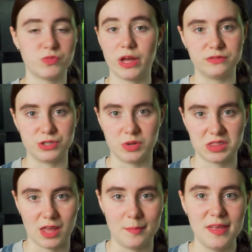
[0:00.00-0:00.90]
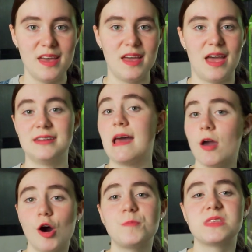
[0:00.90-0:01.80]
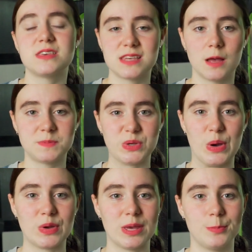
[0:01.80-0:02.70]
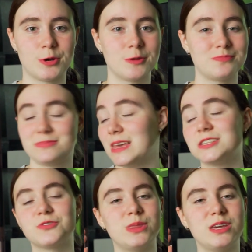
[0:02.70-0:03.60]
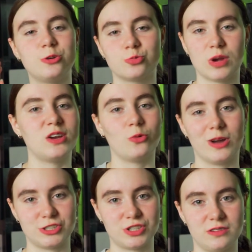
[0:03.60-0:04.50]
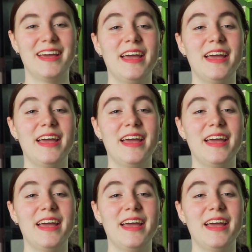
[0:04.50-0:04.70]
love doing them, and I hope that this helps you out, Kimber. Thanks for the great question.